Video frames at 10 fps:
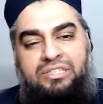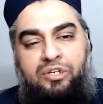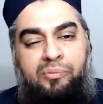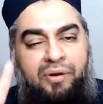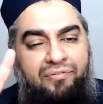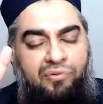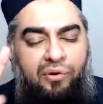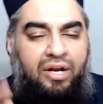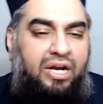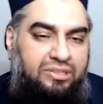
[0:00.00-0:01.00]
and you pray
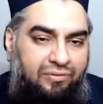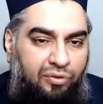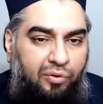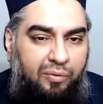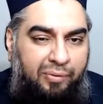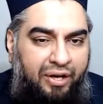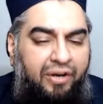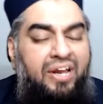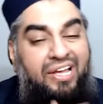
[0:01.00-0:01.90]
4 rak'ahs of dhuhr prayer.